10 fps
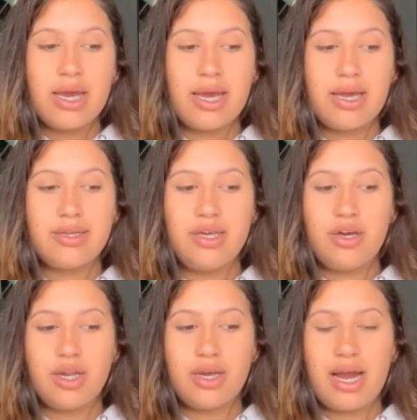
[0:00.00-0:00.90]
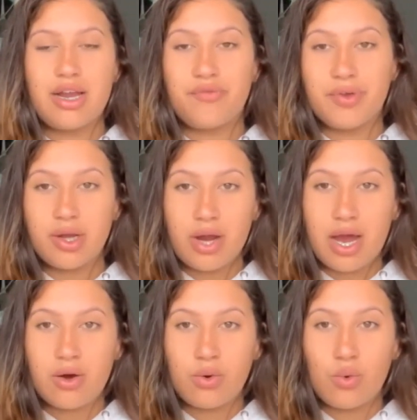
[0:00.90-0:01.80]
And he couldn't kind of figure
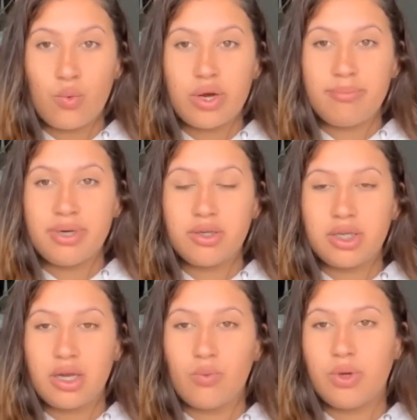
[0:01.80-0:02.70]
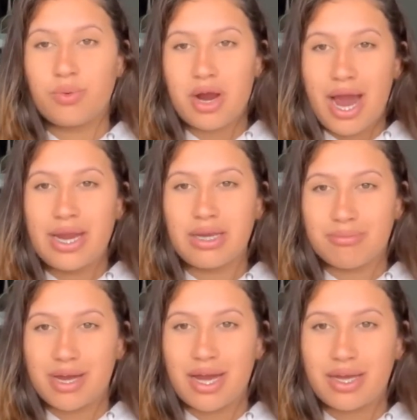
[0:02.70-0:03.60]
out what building we were hiding
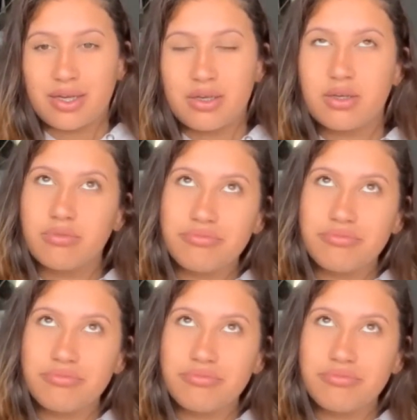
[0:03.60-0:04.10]
behind.